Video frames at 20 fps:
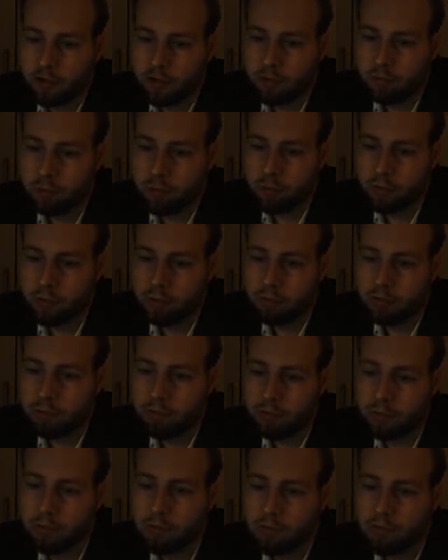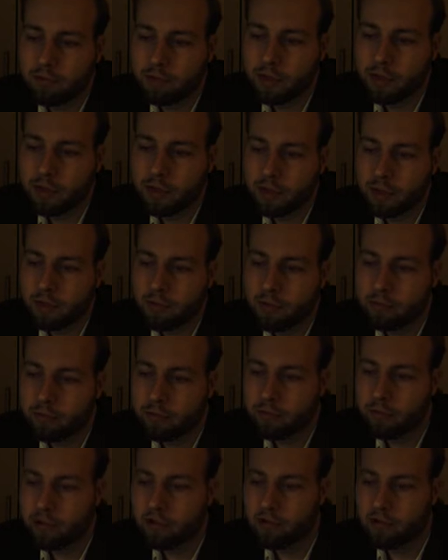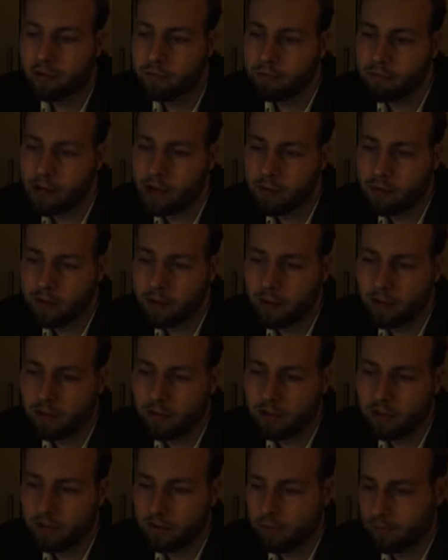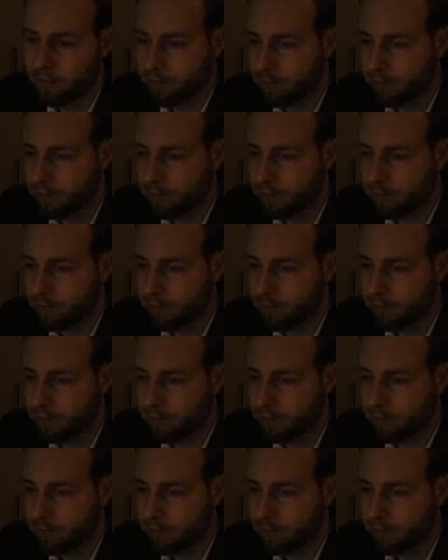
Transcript: small but beautifully curved friction bearings.